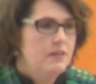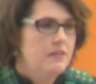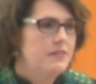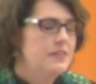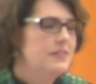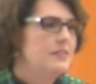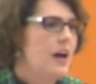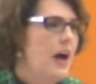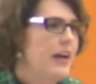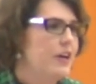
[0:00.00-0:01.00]
and the
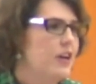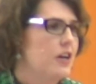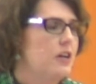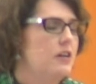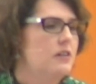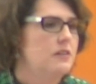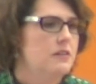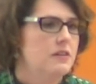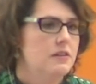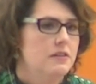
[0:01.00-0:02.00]
desire
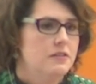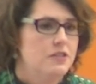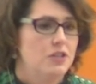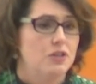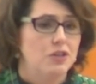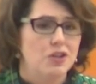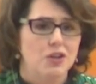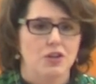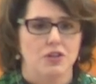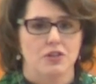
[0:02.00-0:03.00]
to
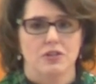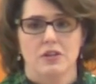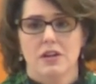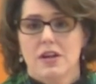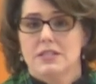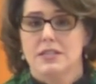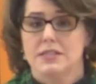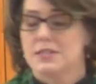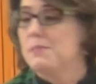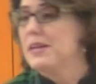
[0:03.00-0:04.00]
learn,
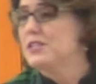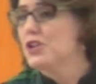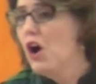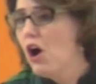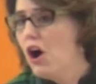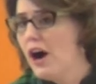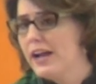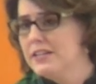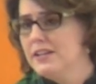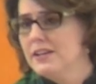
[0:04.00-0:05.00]
to be
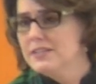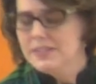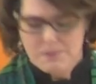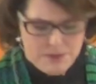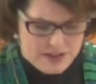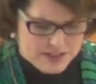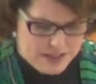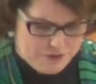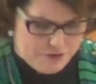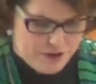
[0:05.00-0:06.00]
taught something
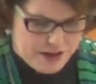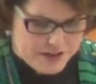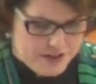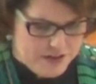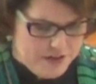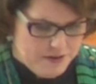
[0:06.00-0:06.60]
different.